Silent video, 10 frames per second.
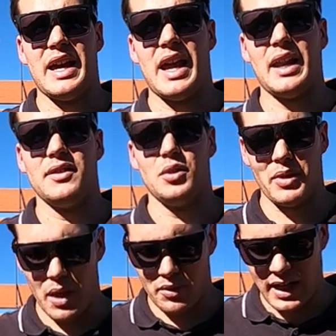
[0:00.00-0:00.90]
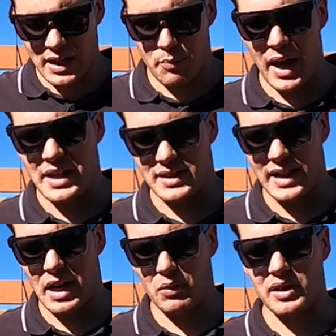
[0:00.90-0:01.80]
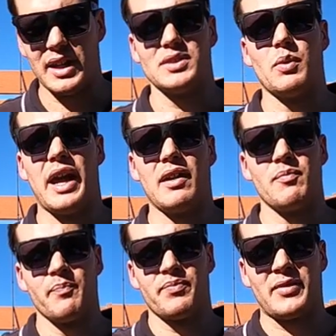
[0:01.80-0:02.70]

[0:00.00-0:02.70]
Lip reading: and you'll be able to get your baits down with less weight